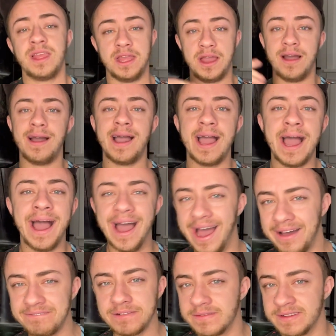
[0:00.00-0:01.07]
a
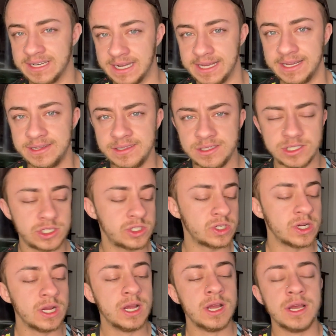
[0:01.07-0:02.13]
half of an inch,
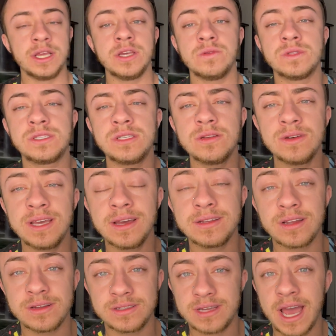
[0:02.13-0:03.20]
you would still
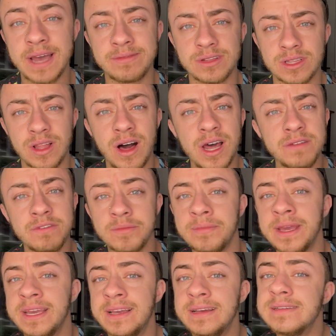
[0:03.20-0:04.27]
get to have a lot of
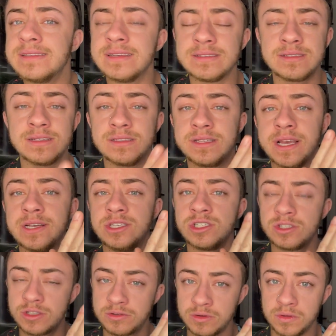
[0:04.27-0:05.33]
amazing
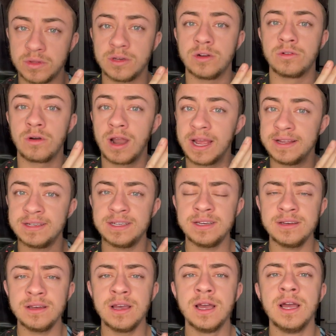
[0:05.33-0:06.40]
sensations through the
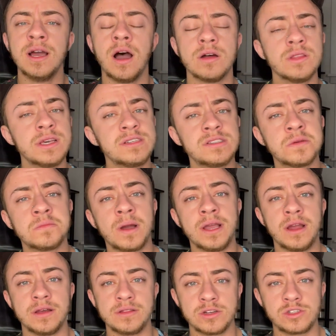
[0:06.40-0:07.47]
grinding. Unlike some of
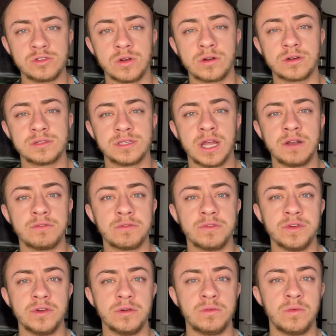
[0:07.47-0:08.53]
my other strokers that I've
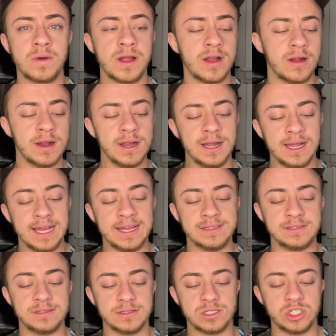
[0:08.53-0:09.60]
reviewed where
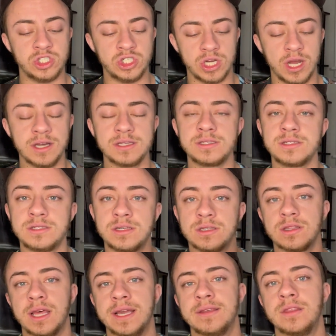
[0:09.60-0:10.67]
it's just
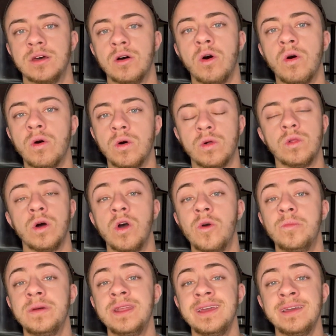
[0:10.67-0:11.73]
like the whole
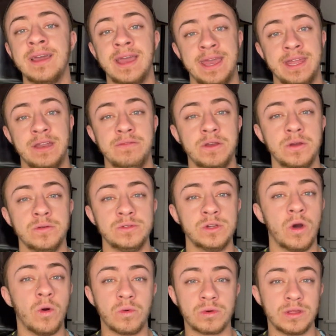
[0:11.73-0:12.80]
opening, and if you
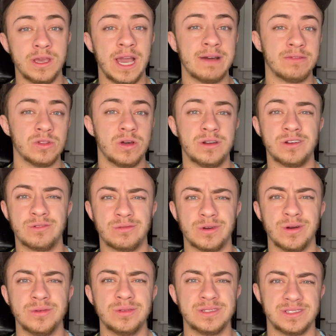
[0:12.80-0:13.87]
don't really have a lot of
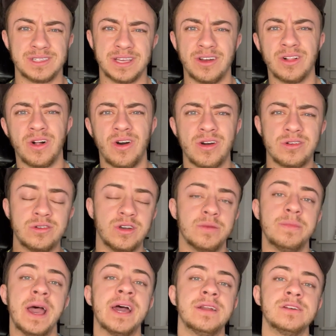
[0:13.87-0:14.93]
growth, it's like a lot harder to
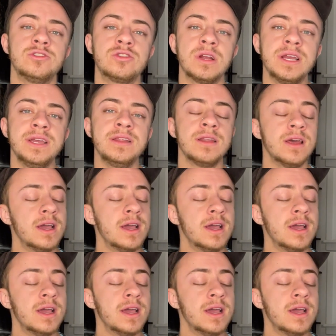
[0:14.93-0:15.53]
penetrate.